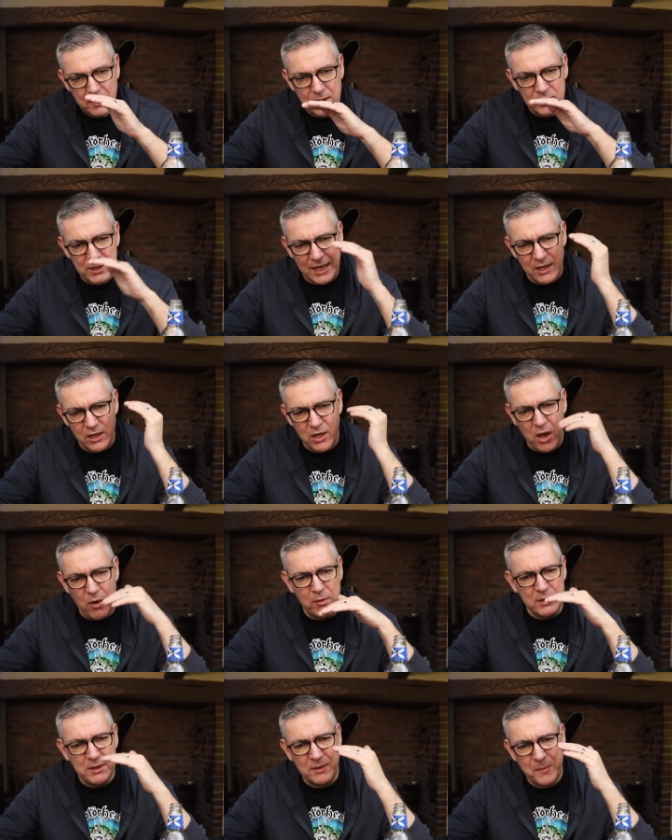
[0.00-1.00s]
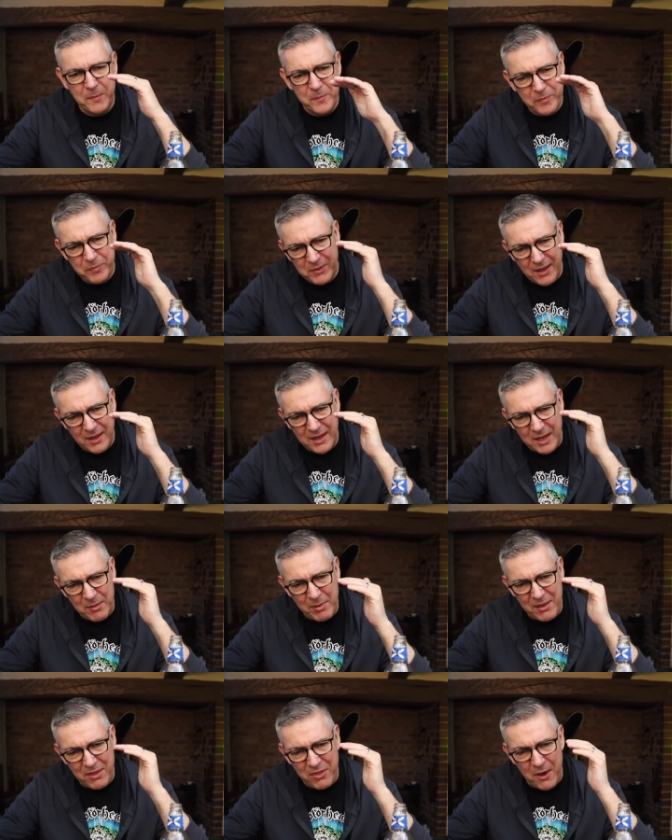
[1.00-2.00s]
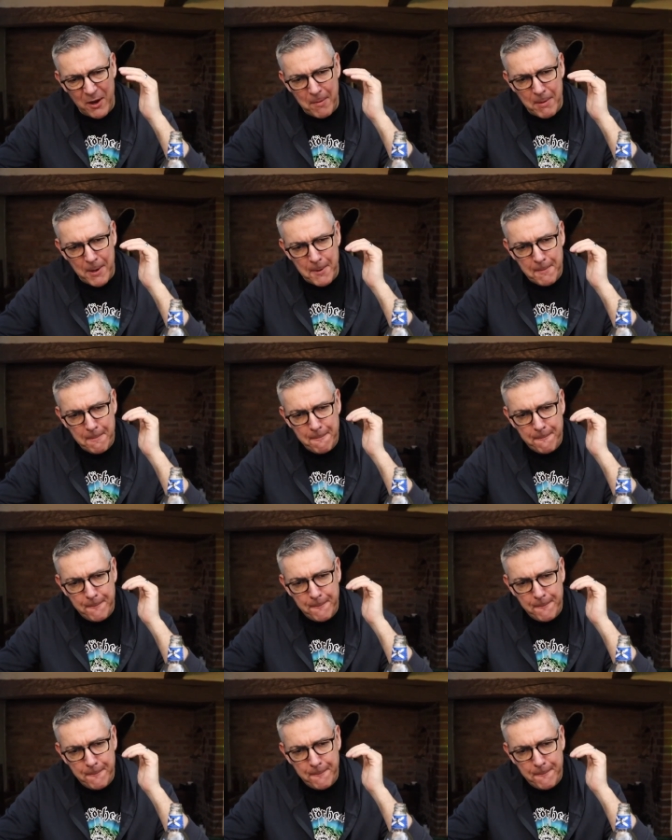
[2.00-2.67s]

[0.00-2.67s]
Second go was a little bit thinner, but.